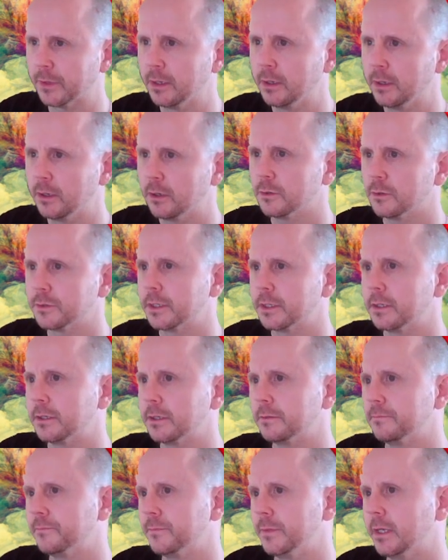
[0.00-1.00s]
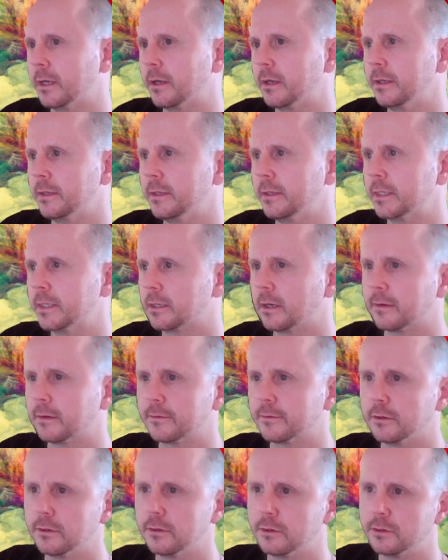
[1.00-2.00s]
Also, you know, in this kind of
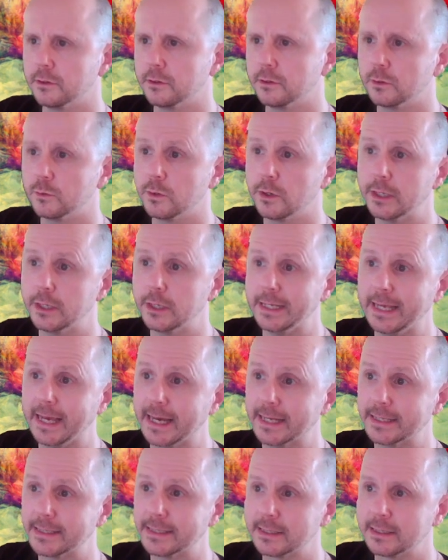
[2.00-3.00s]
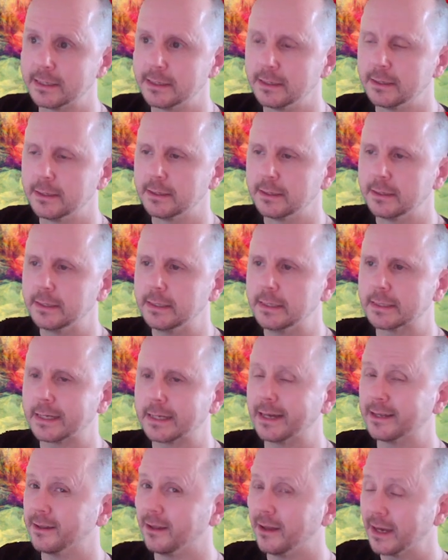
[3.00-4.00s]
clue, the word yet is
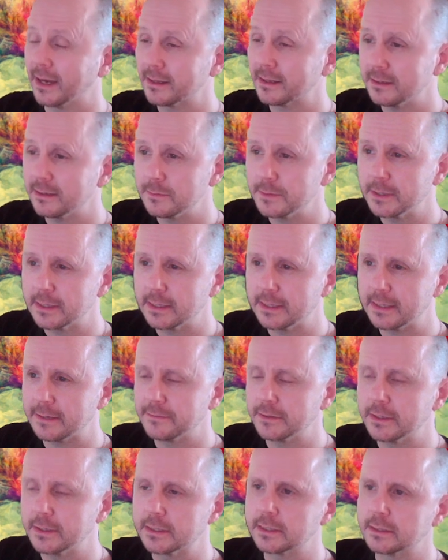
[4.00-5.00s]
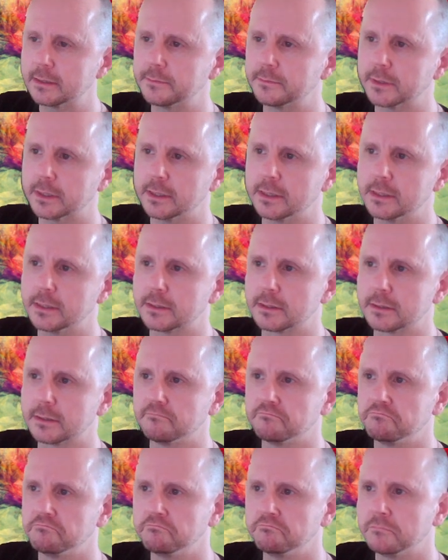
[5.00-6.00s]
unlikely to be the definition because
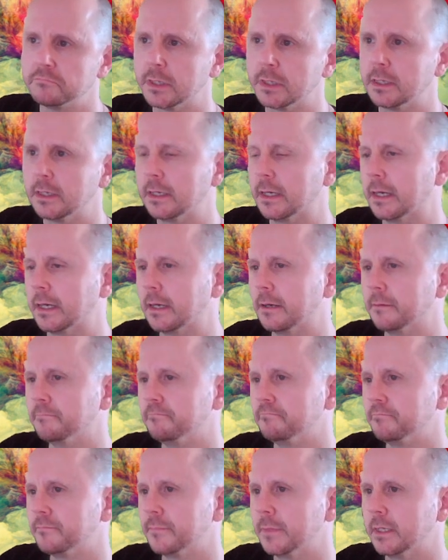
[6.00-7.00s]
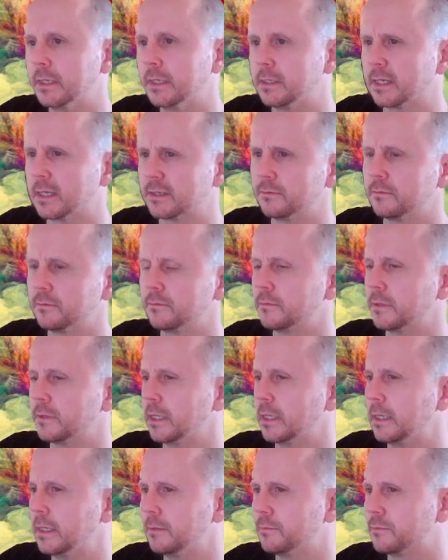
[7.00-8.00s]
it doesn't
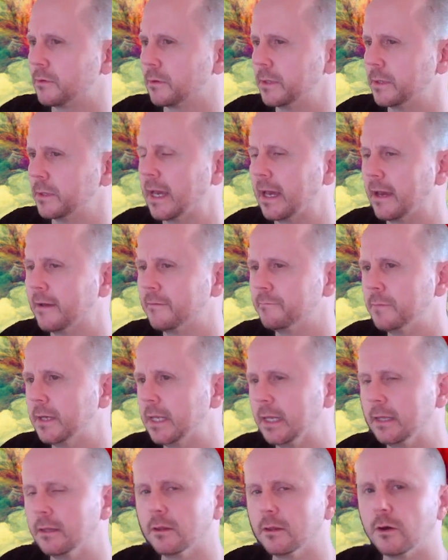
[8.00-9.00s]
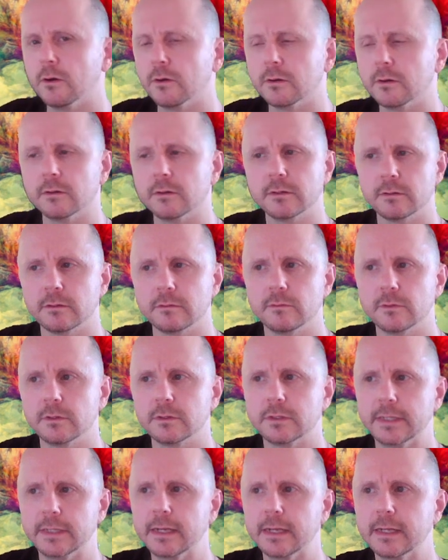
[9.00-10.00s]
really probably have many long
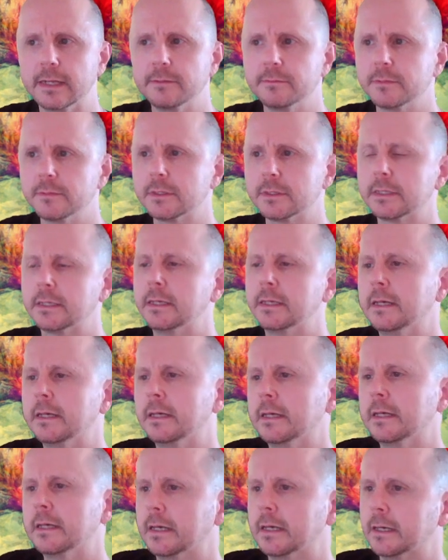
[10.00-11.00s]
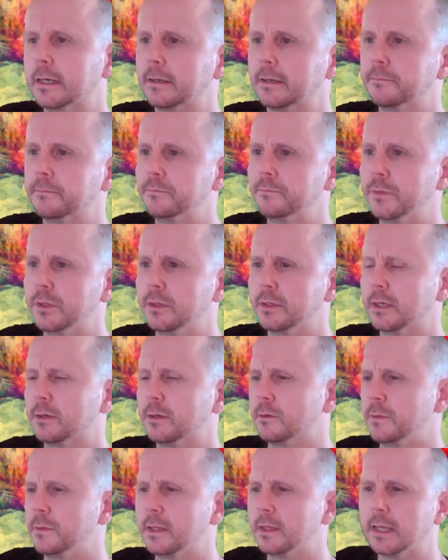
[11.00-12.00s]
synonyms. There
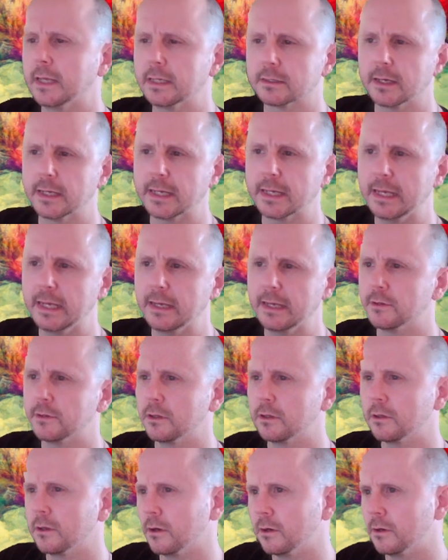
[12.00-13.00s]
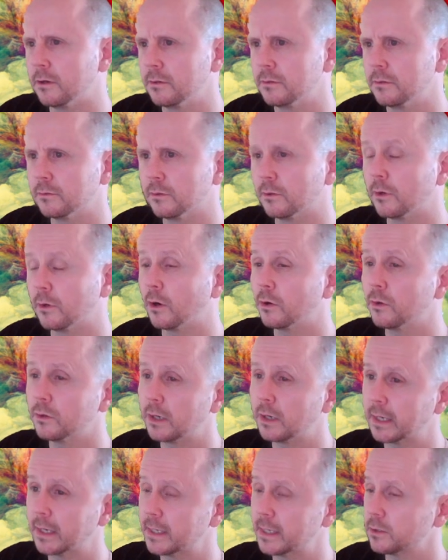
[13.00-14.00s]
could be things like even though, or
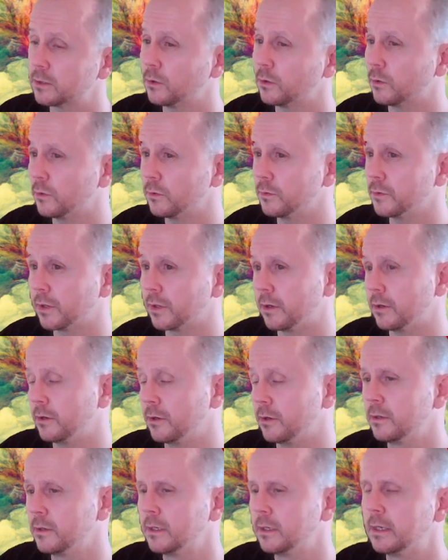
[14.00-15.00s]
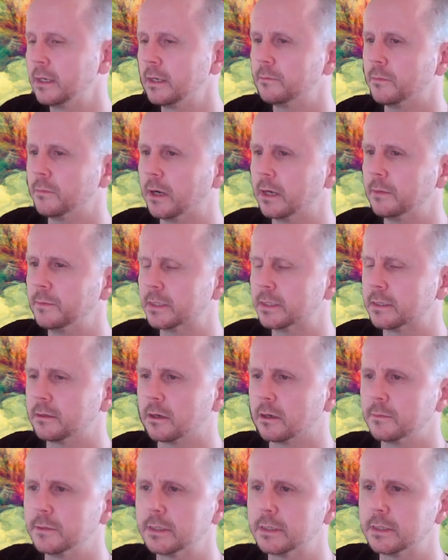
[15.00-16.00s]
I guess although might be
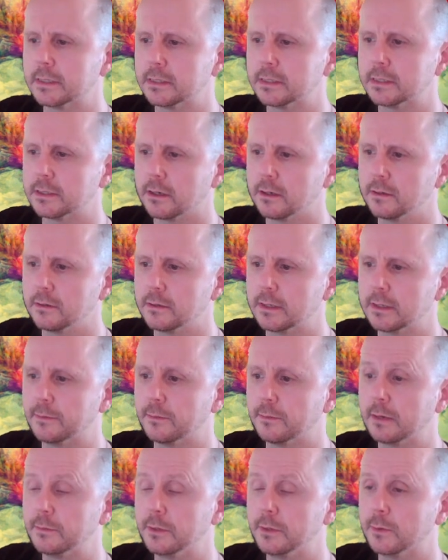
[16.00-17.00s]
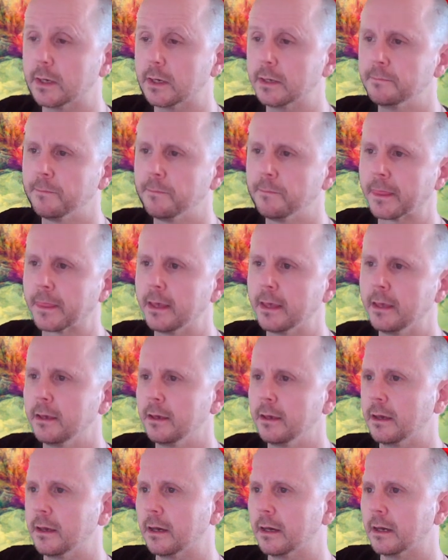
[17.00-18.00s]
synonymous, and so that might be one.
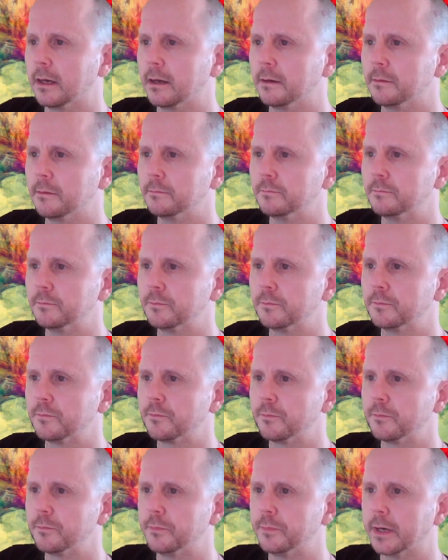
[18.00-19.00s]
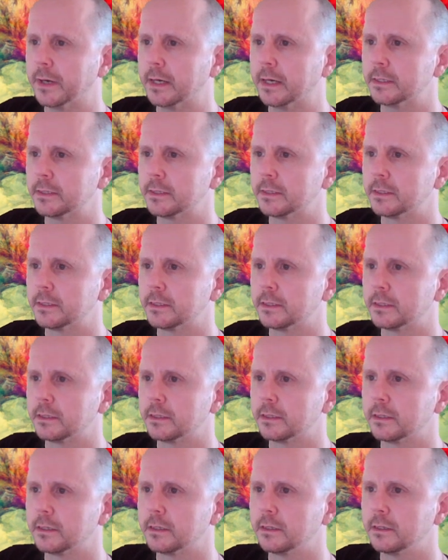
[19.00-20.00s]
But
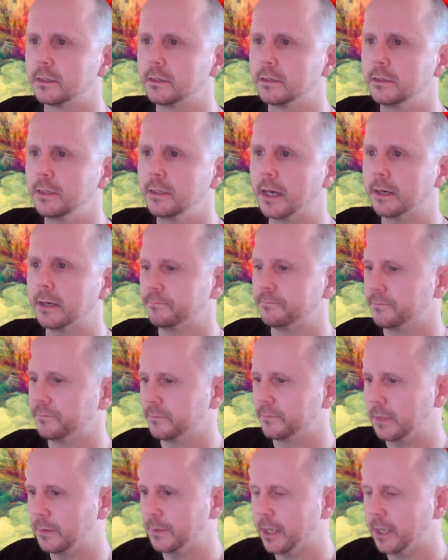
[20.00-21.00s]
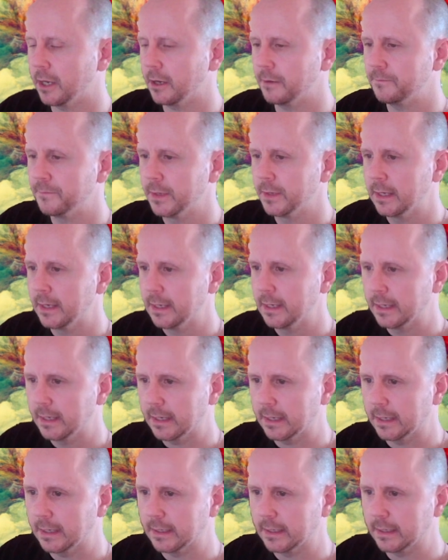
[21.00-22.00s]
yeah, there we go.
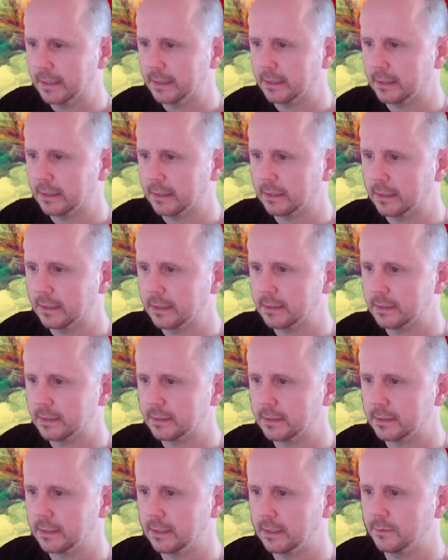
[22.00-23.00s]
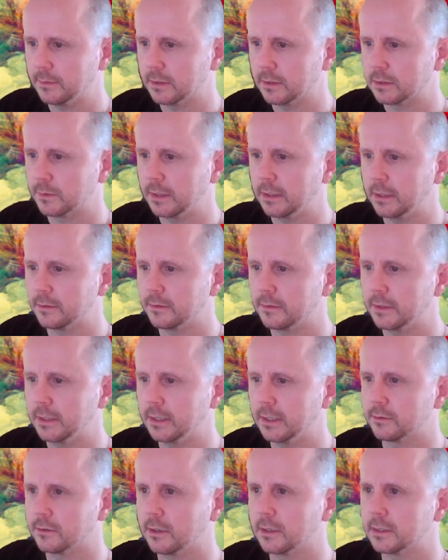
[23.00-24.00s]
Let's see what 23
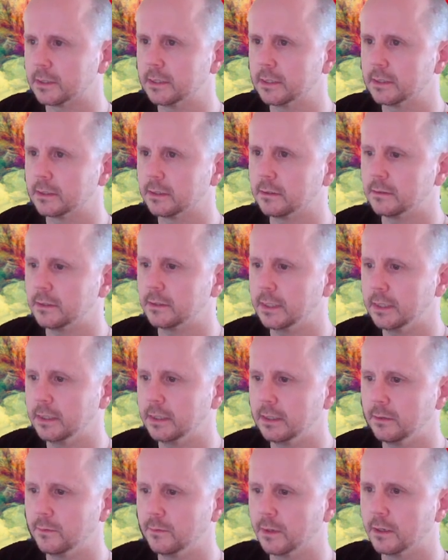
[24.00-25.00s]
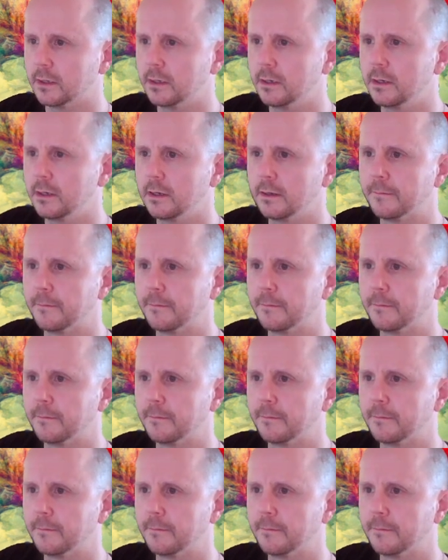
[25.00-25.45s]
across is, a little dinky one.